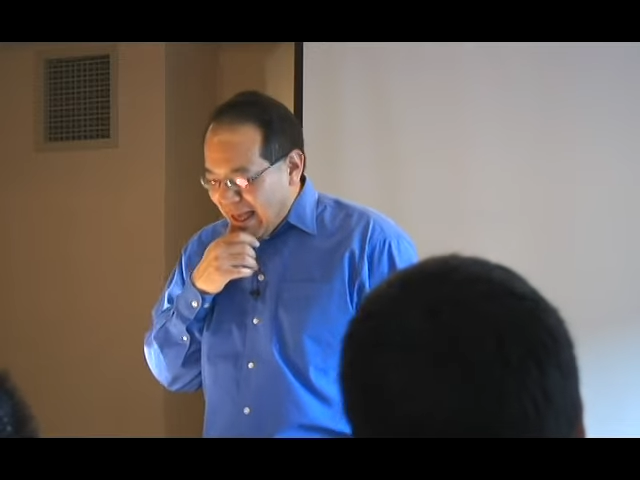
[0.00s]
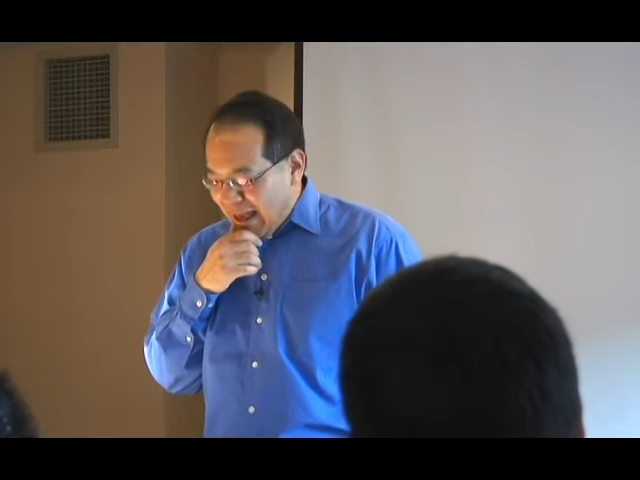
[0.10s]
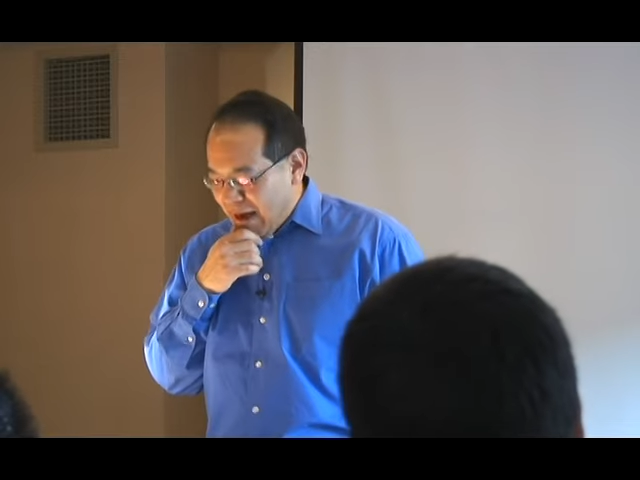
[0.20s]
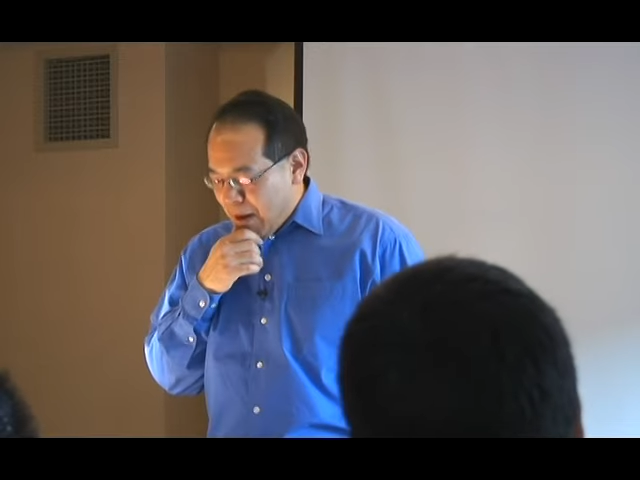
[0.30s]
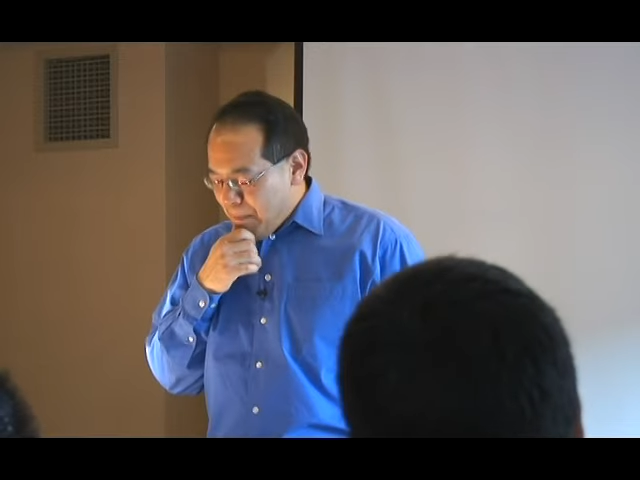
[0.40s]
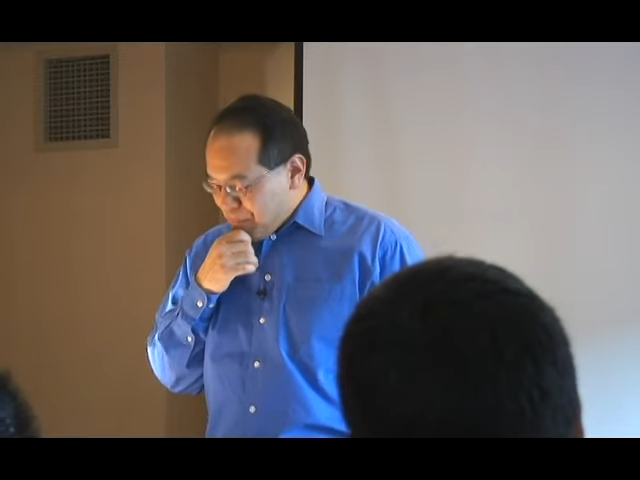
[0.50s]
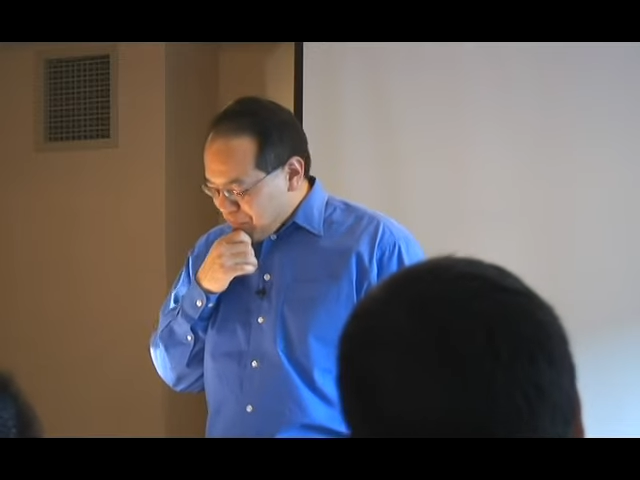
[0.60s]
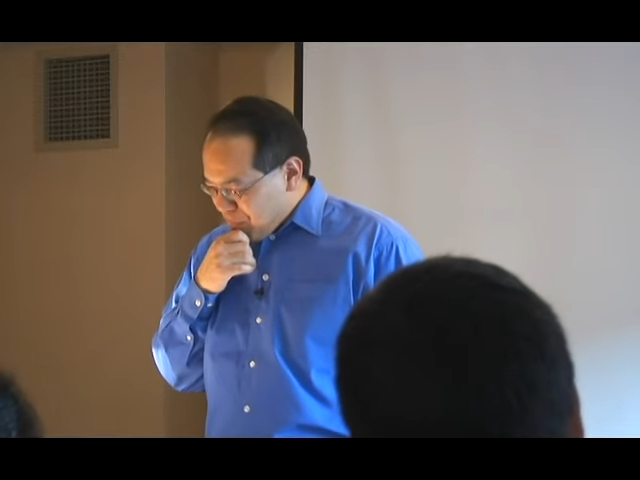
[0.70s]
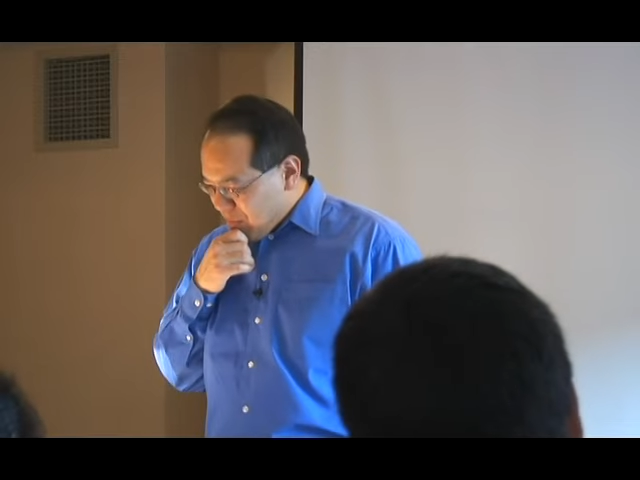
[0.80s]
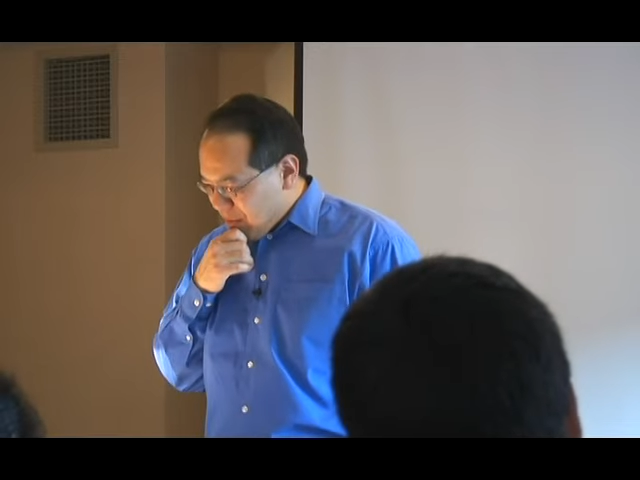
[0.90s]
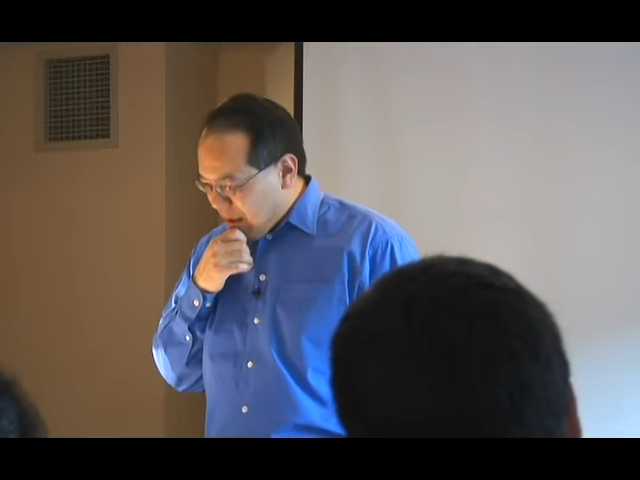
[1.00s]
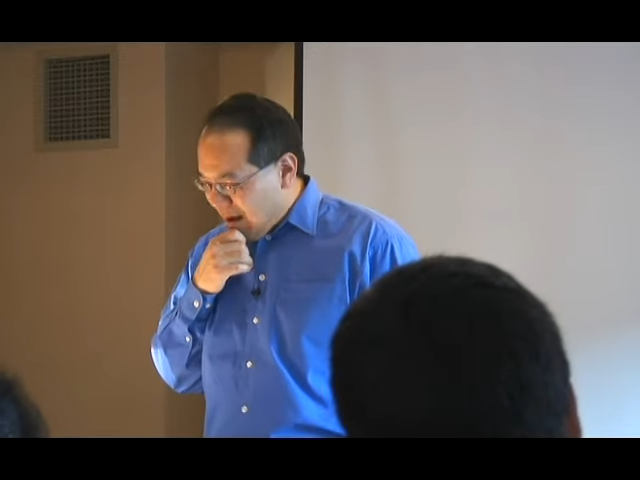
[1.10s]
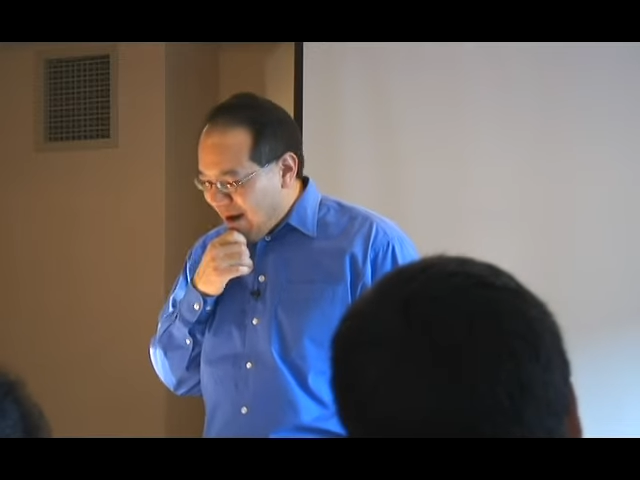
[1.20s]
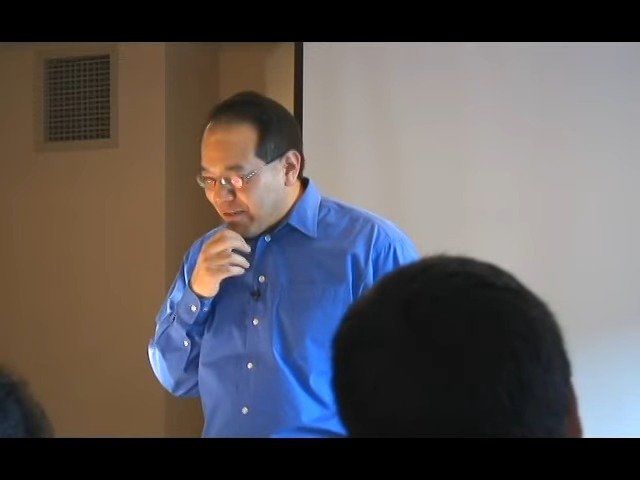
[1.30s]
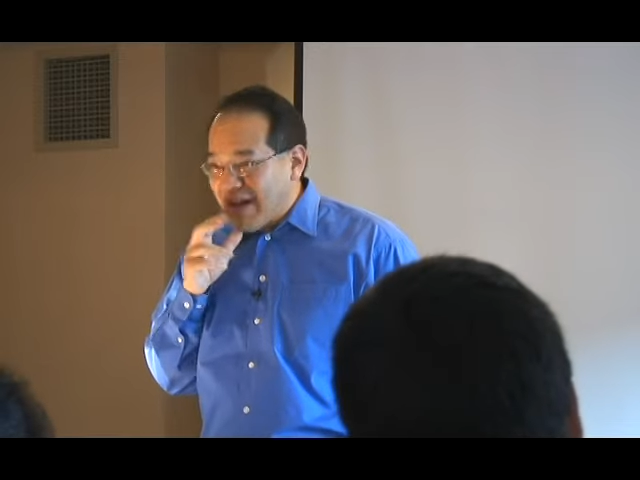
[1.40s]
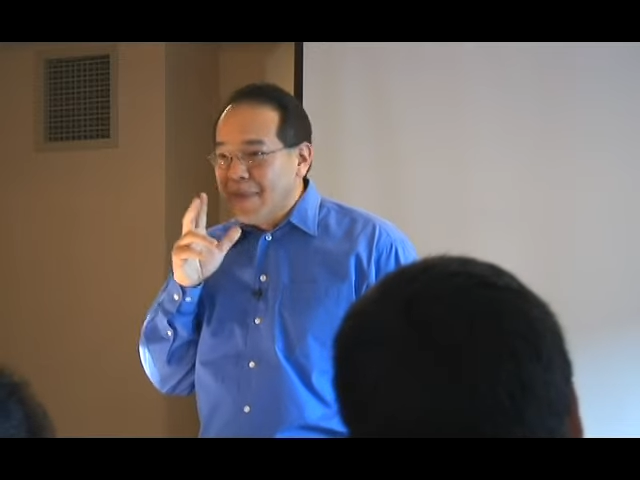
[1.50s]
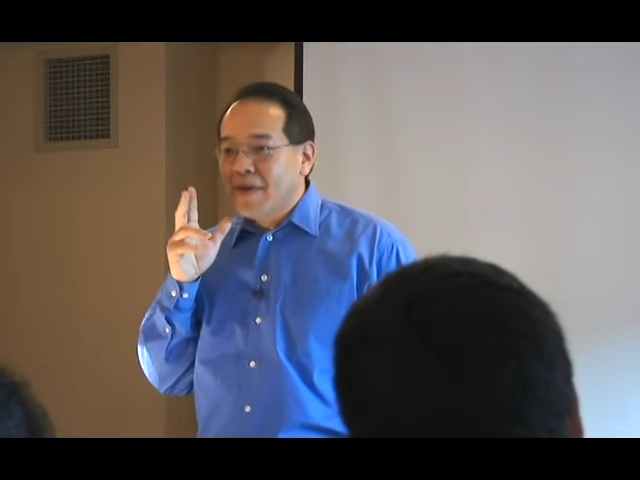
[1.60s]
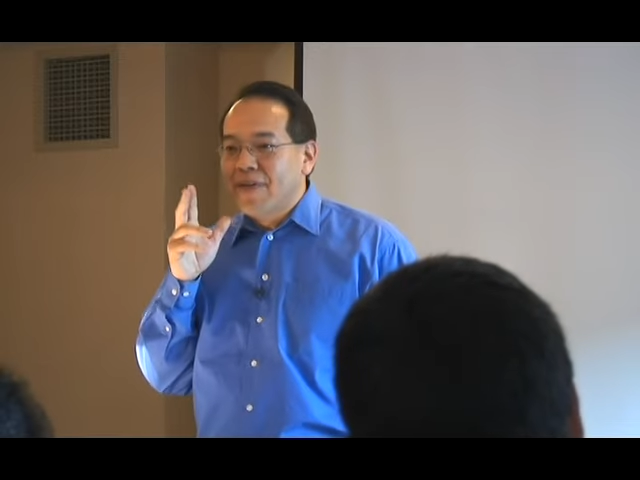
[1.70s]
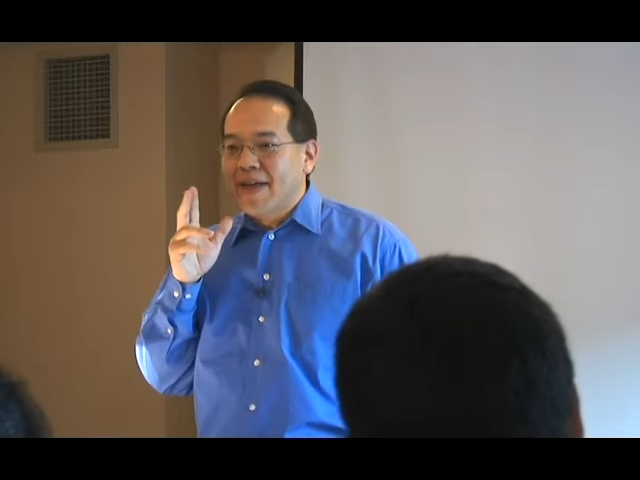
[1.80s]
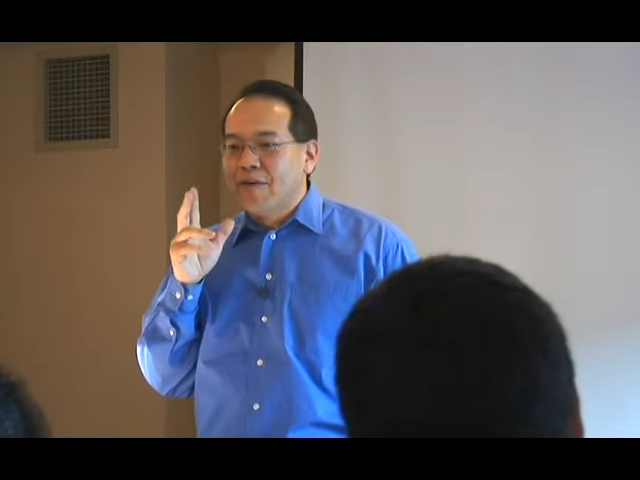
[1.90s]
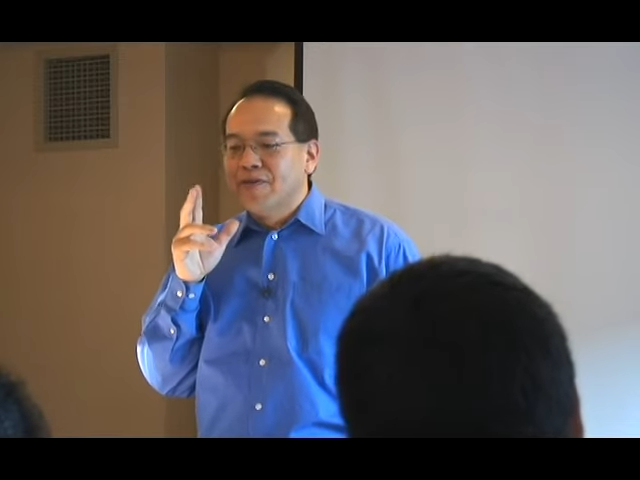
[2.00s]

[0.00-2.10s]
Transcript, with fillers: Um, I have this hypothetical